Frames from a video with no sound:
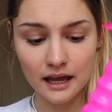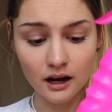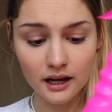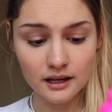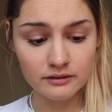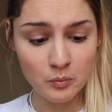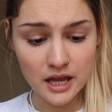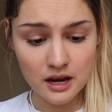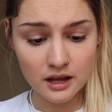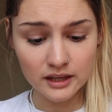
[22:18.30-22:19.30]
and I have
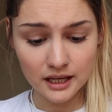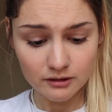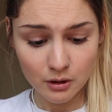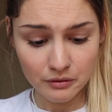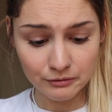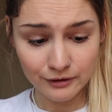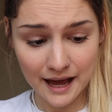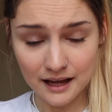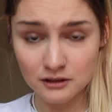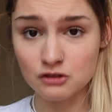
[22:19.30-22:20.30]
been the hero of the
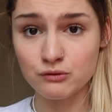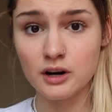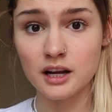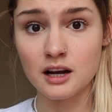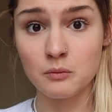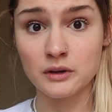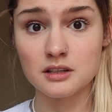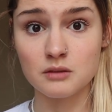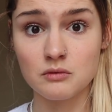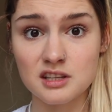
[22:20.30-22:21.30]
flat, just rocking up
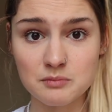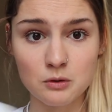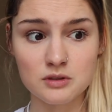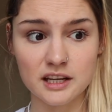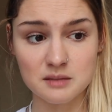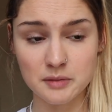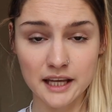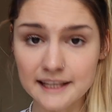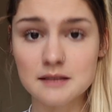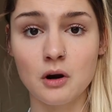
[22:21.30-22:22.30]
when someone spills like
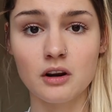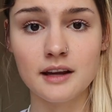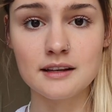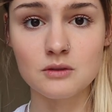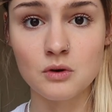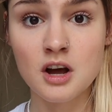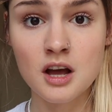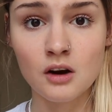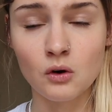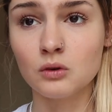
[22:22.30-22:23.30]
spaghetti bolognese
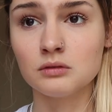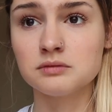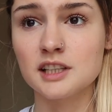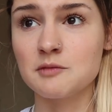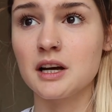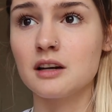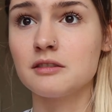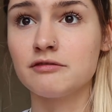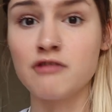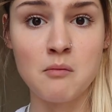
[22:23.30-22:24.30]
or some kind
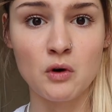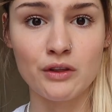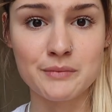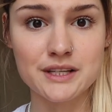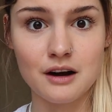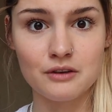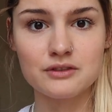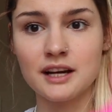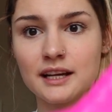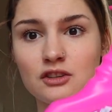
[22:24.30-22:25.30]
of rum on
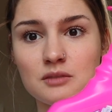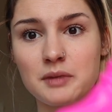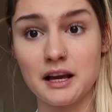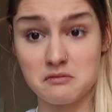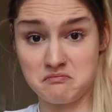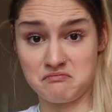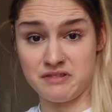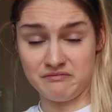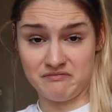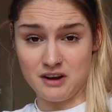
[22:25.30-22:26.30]
themselves, and I can just be like,
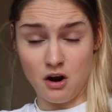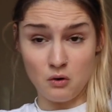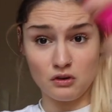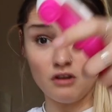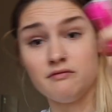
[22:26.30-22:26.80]
hold